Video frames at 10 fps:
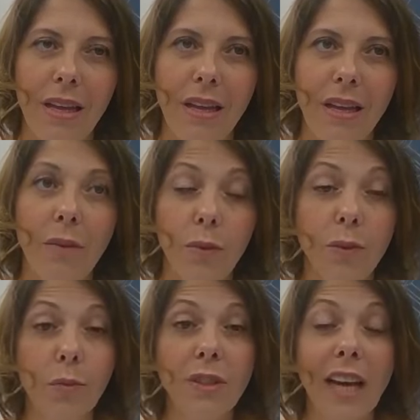It
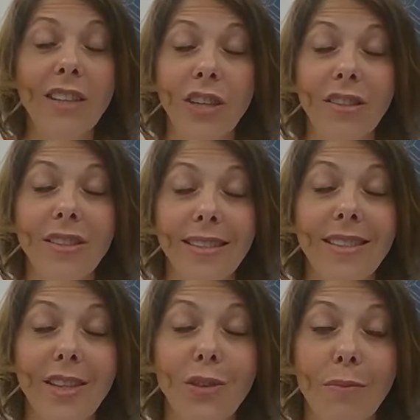was actually the
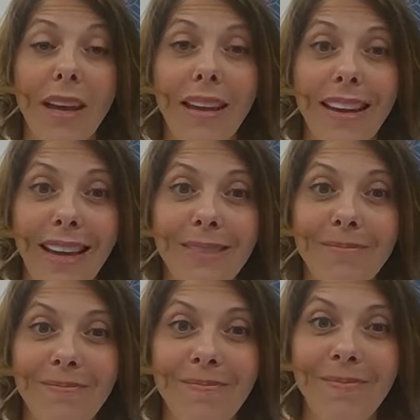decision making,